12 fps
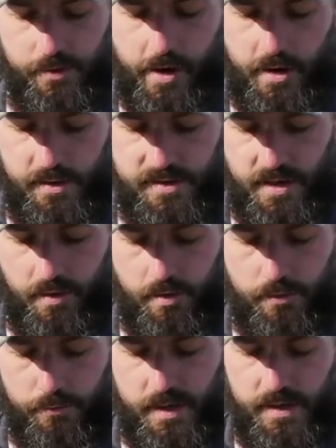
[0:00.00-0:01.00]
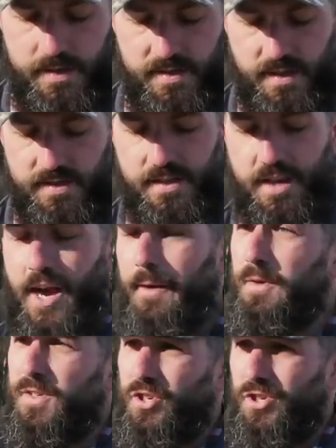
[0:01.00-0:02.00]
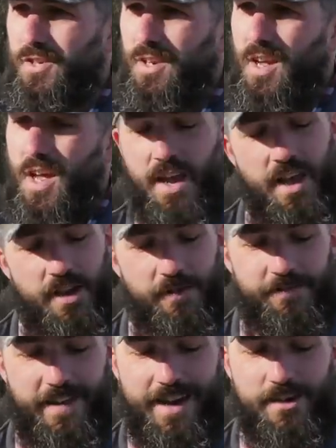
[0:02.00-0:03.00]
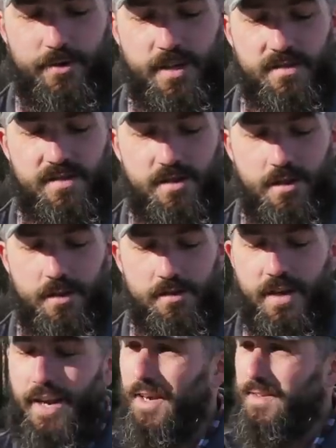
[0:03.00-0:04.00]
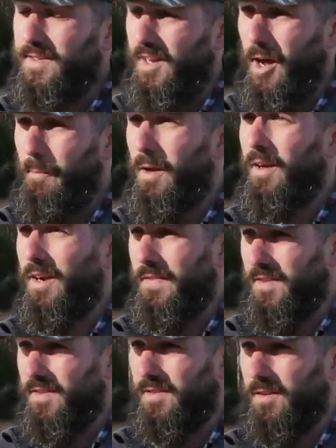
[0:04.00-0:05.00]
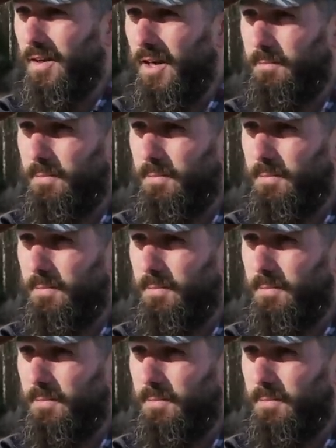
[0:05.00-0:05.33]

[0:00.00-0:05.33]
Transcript: rails at the three, six, and nine position, and a factory installed hand stop at the six o'clock